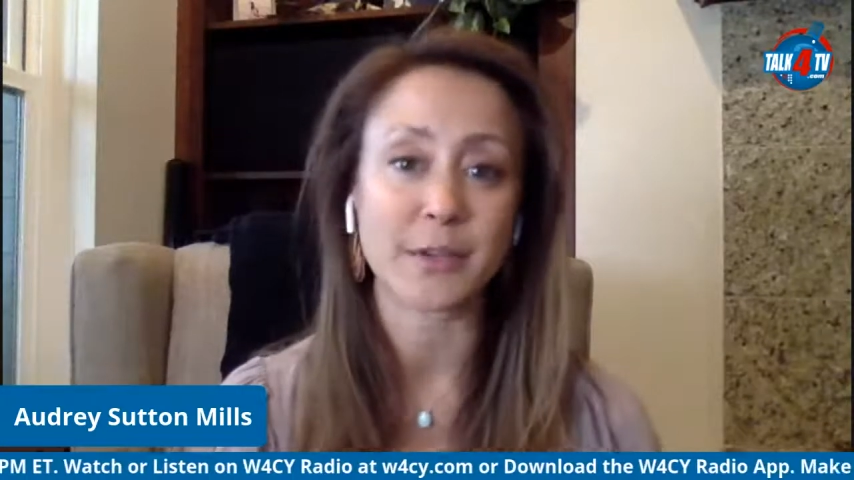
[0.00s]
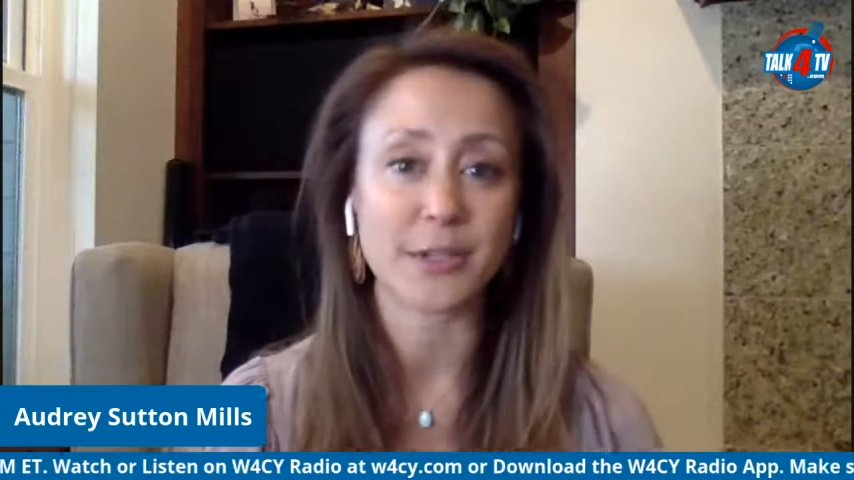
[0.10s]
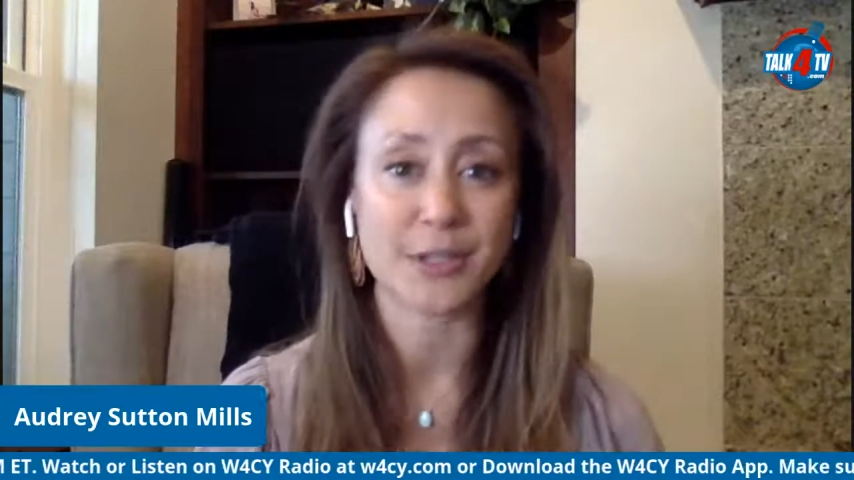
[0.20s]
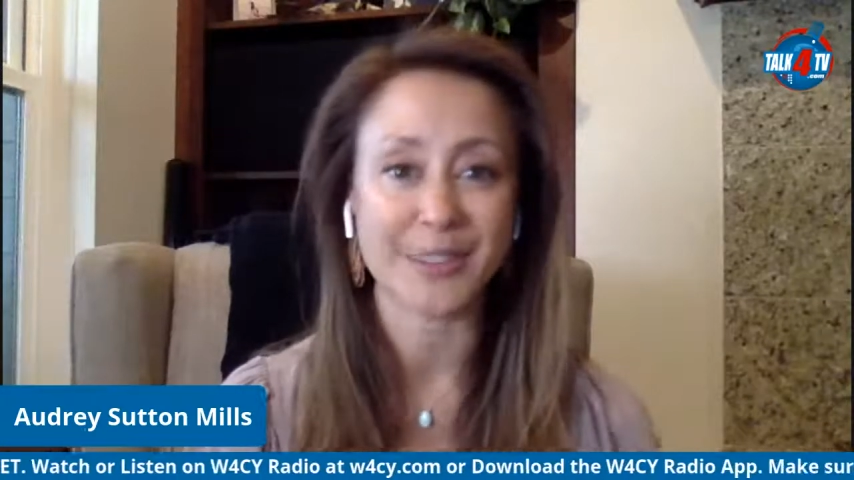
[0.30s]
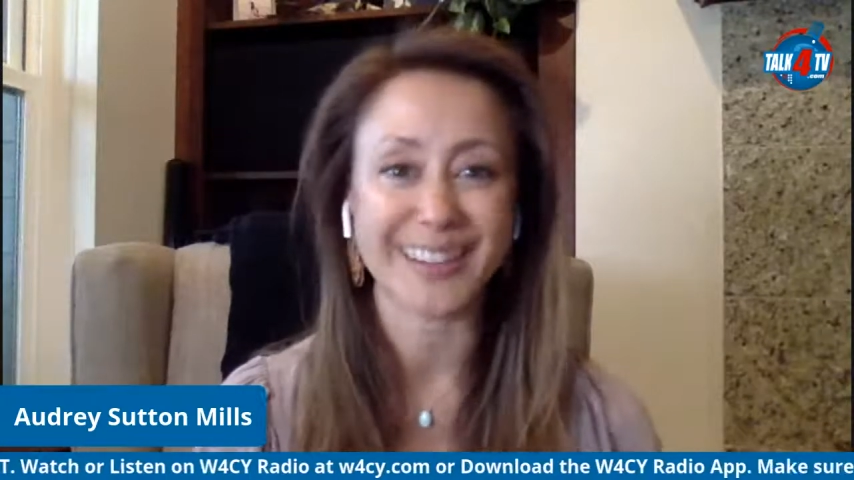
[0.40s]

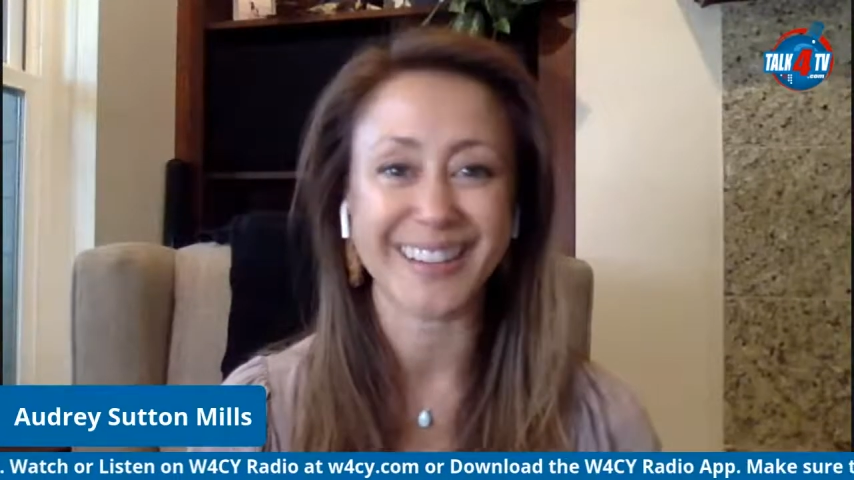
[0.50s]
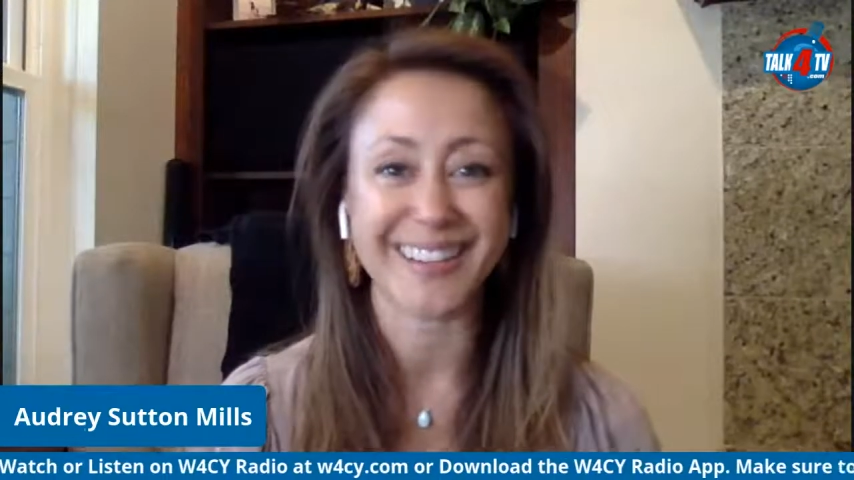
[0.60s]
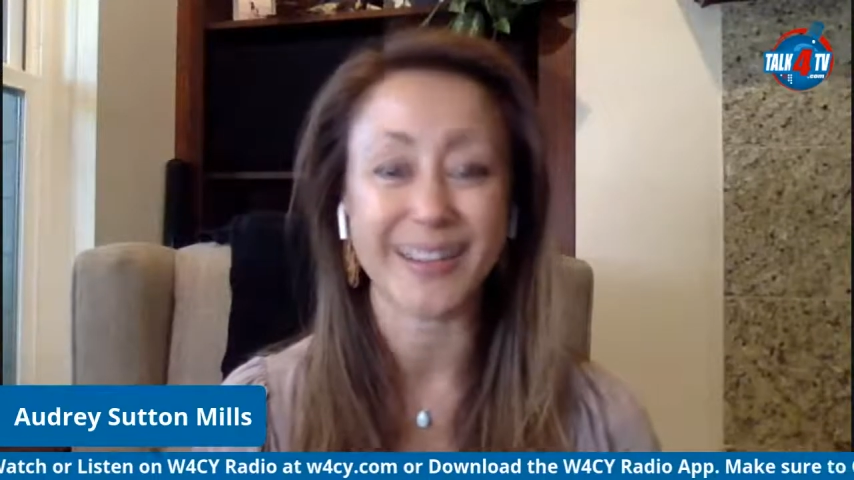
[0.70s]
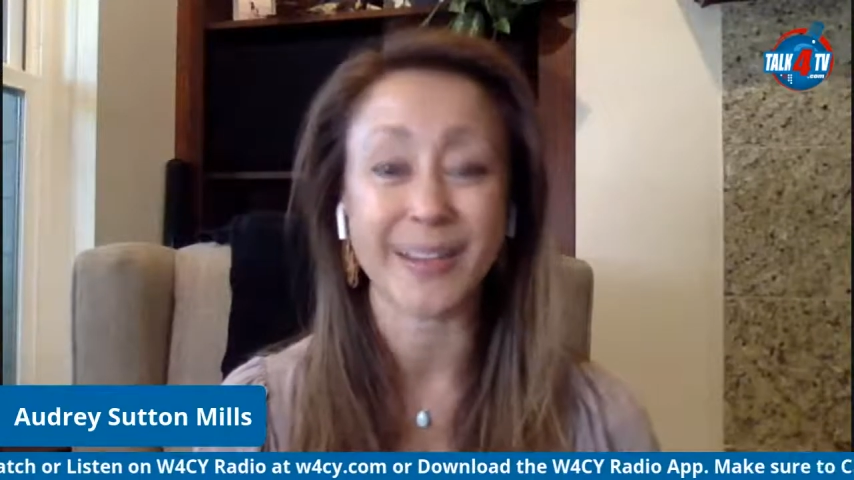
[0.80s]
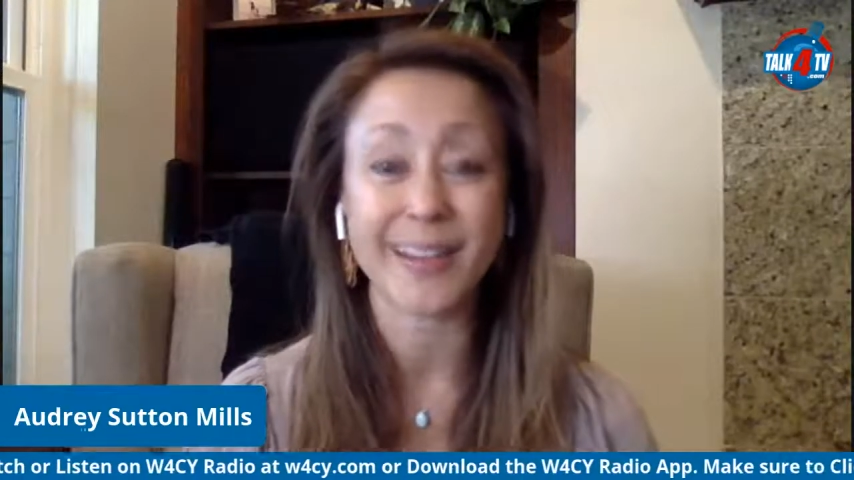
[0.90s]
children or
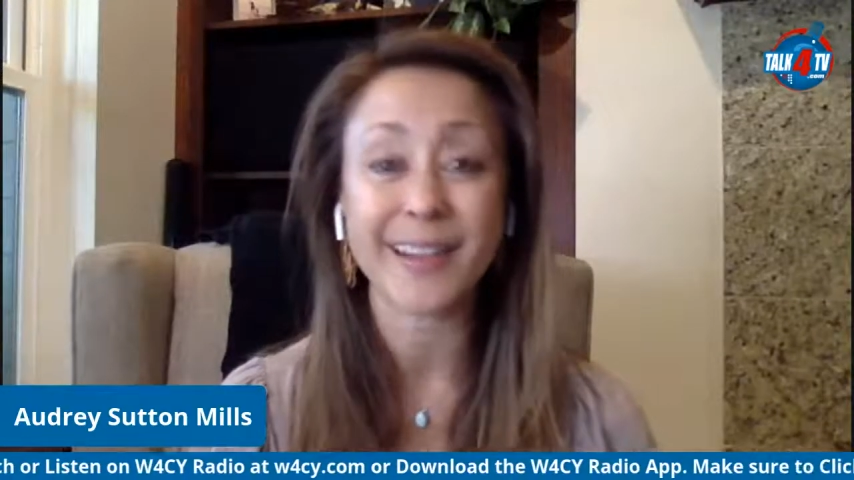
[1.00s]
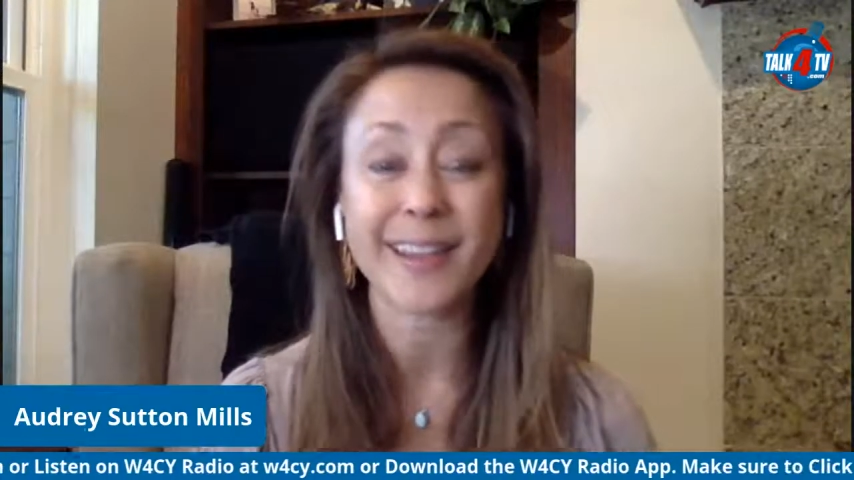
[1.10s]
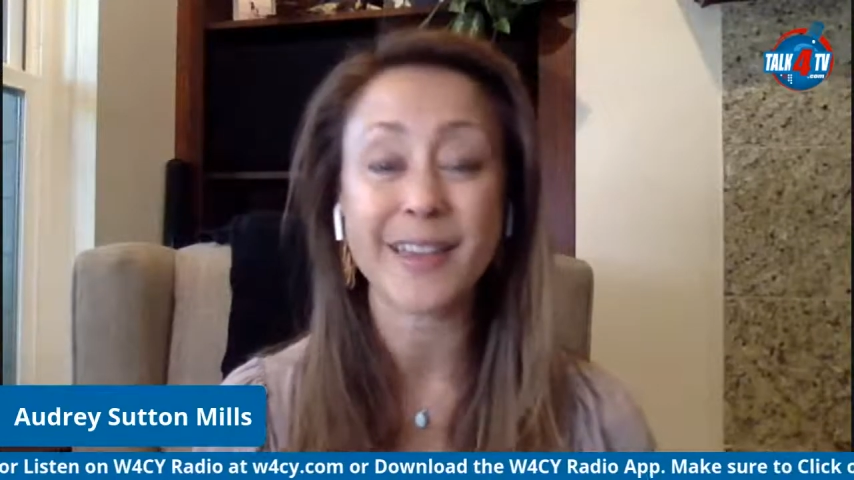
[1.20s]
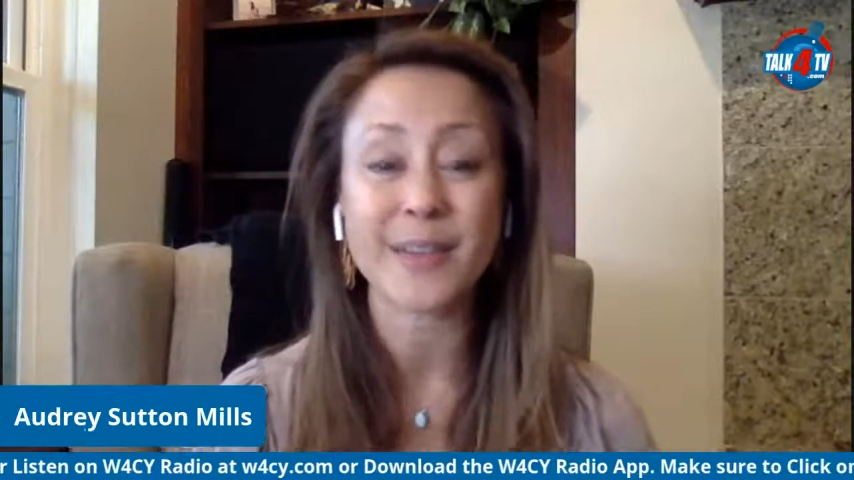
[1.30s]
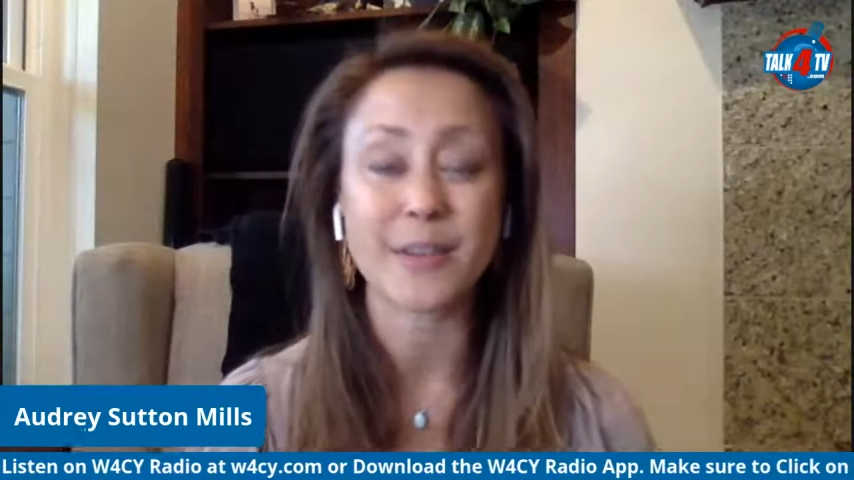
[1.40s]
other
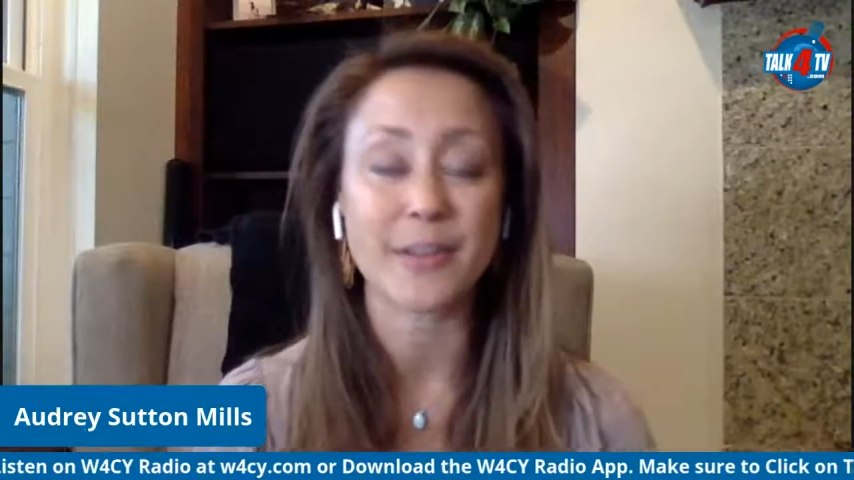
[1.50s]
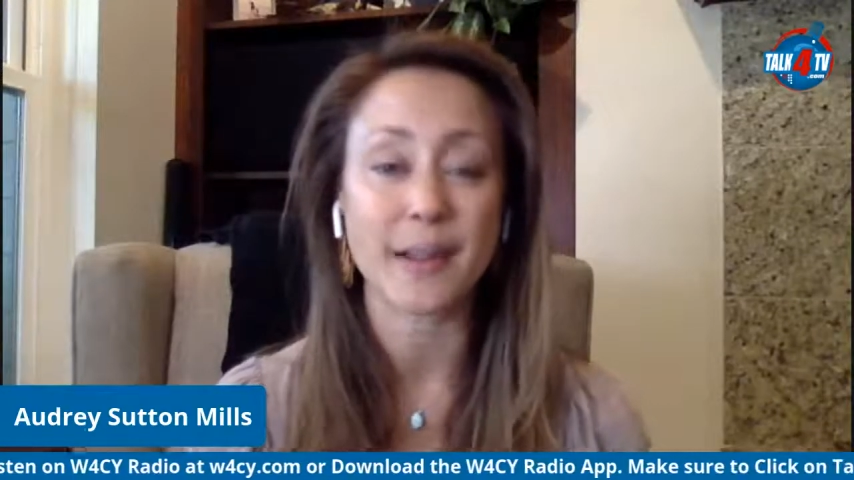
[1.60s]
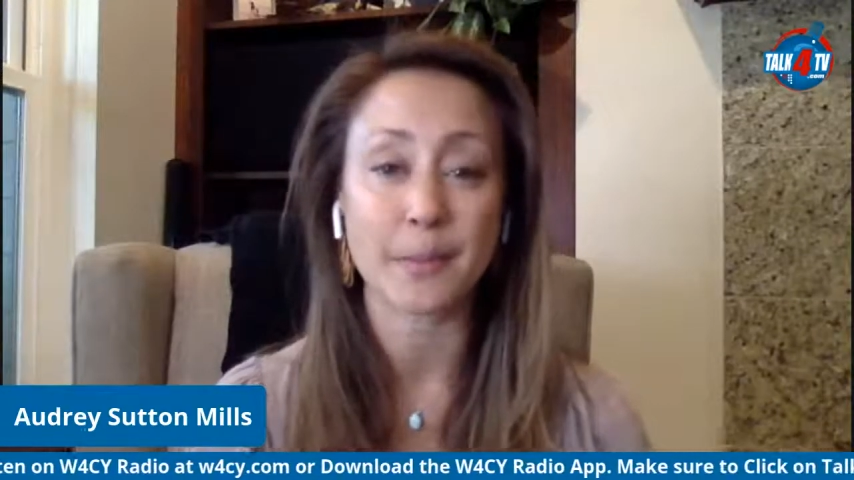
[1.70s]
caregivers or